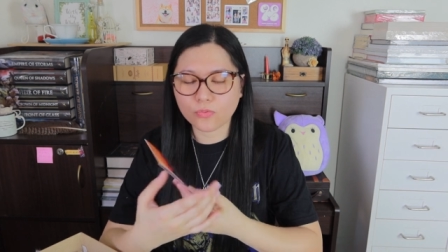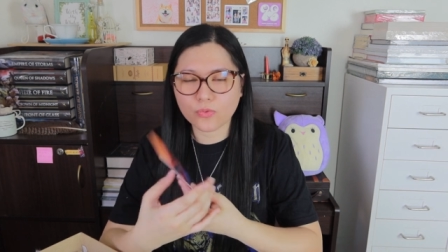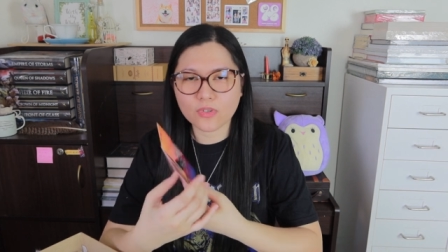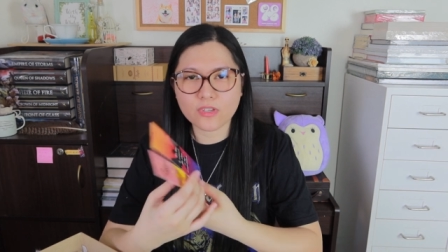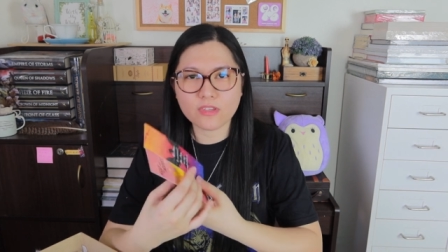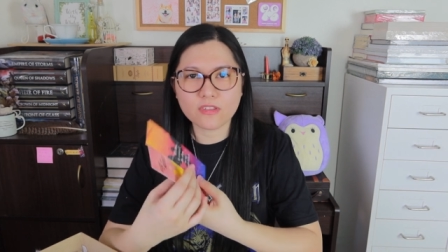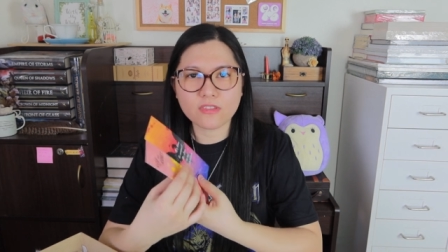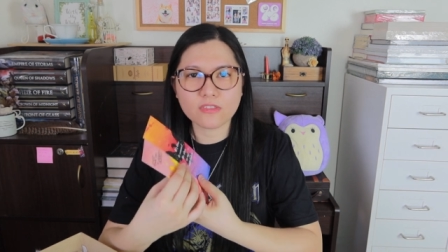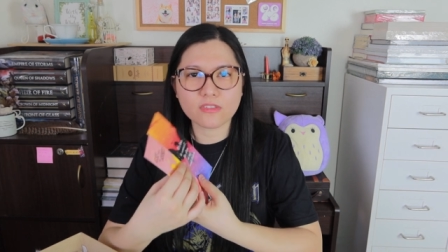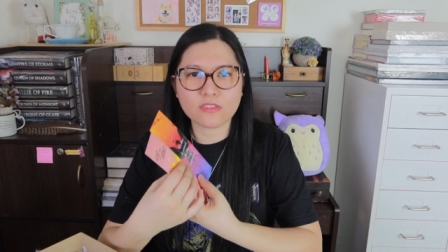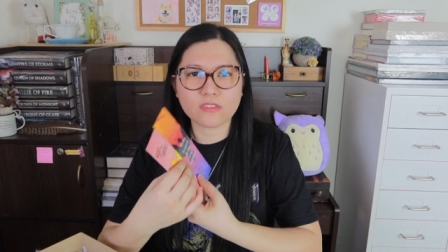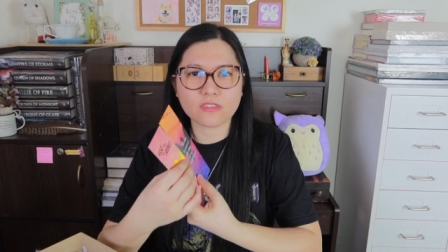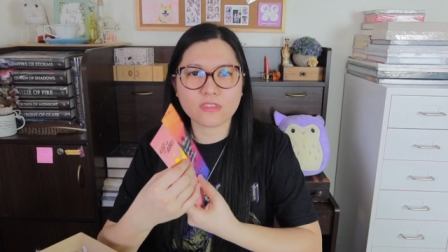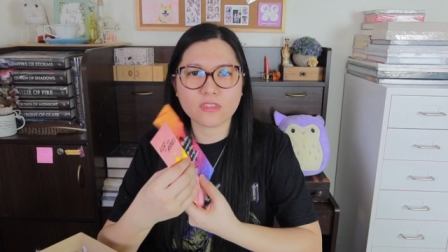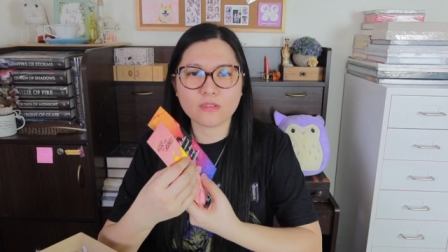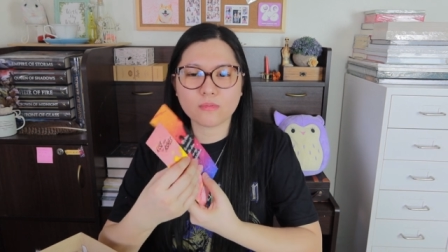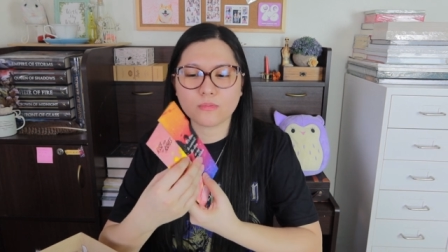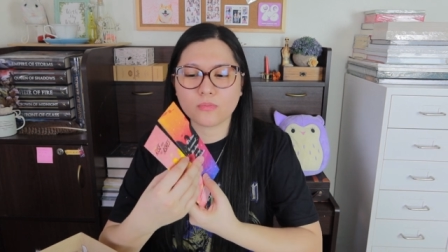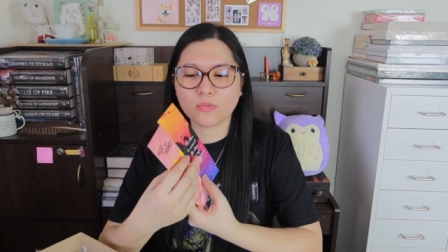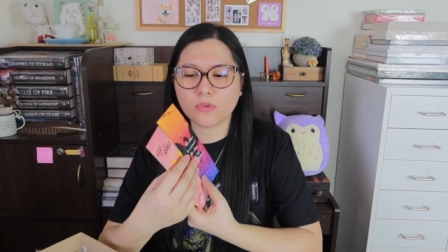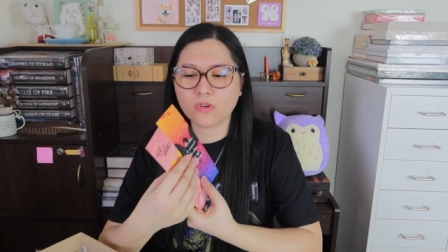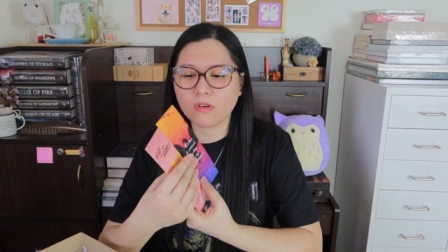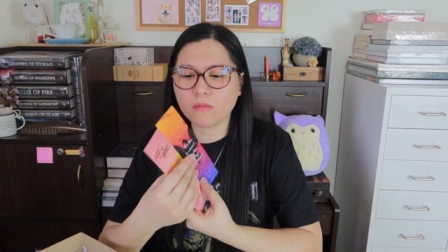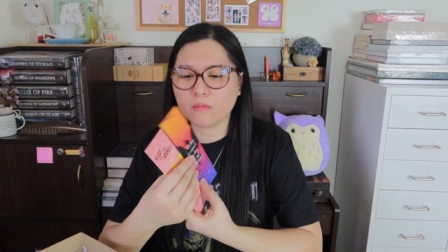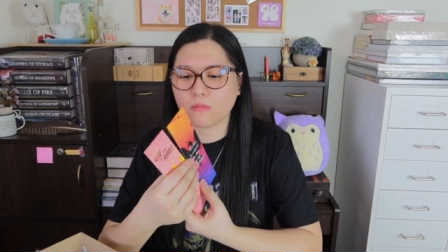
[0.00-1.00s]
with the
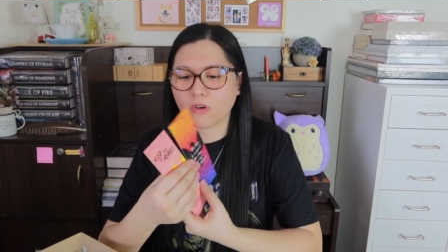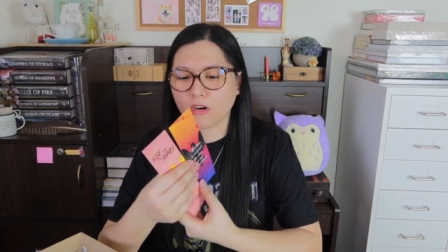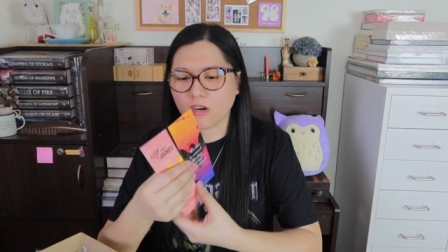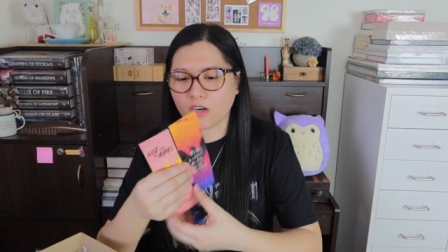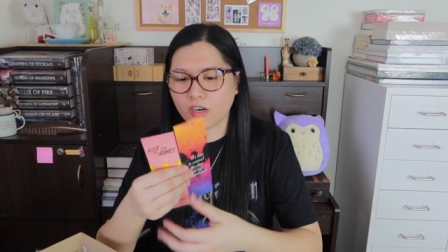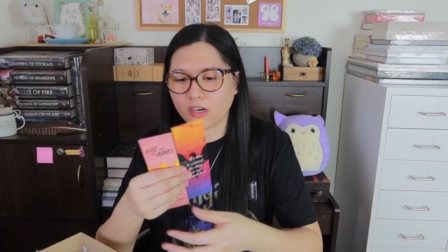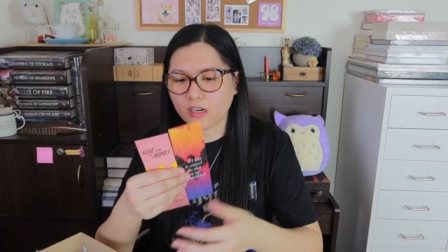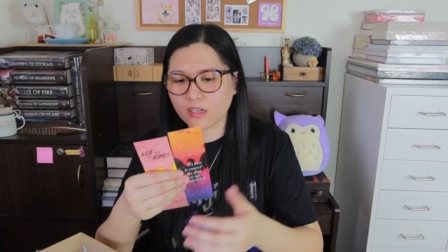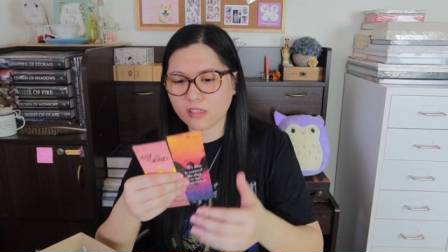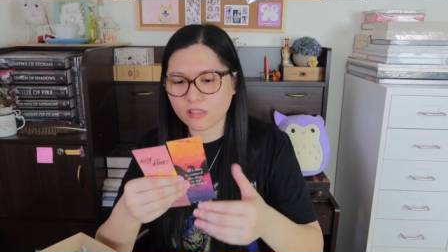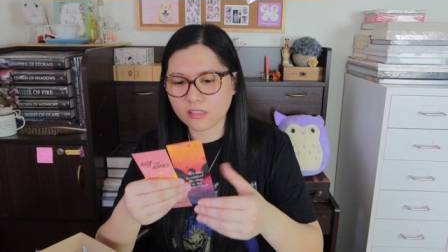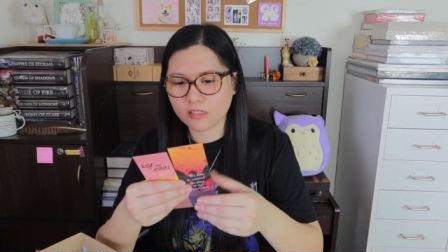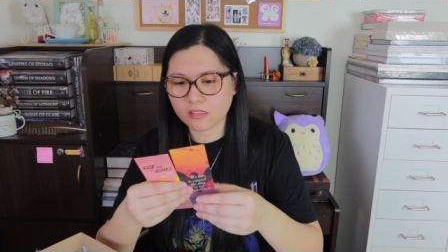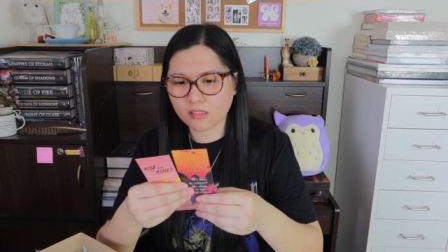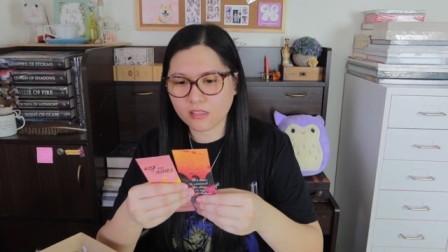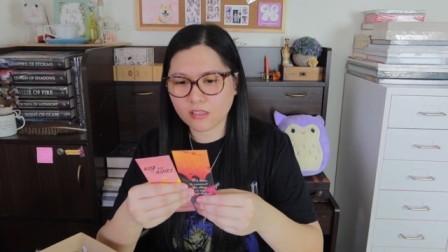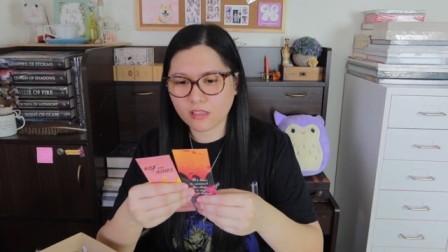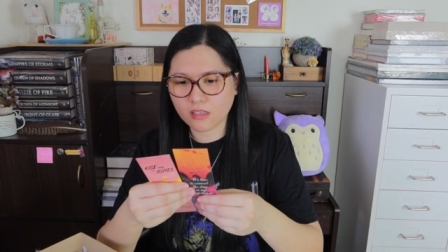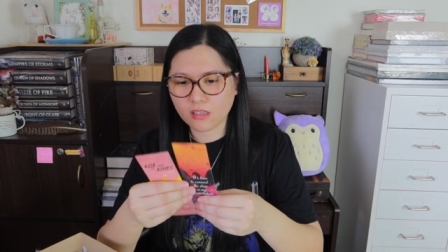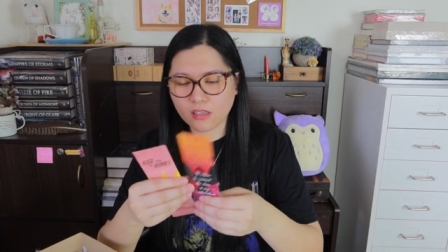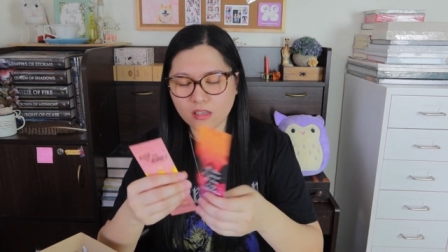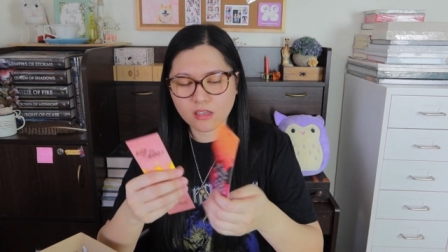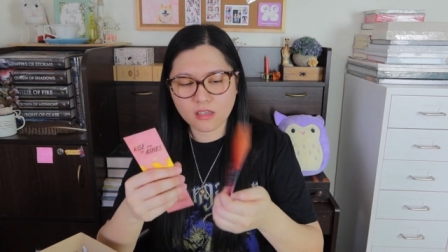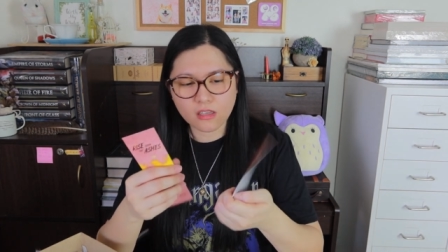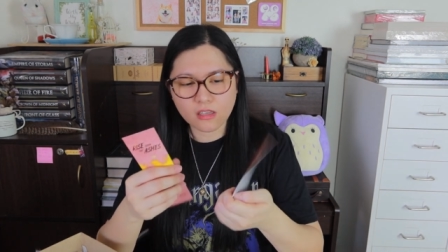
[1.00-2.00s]
bookmarks.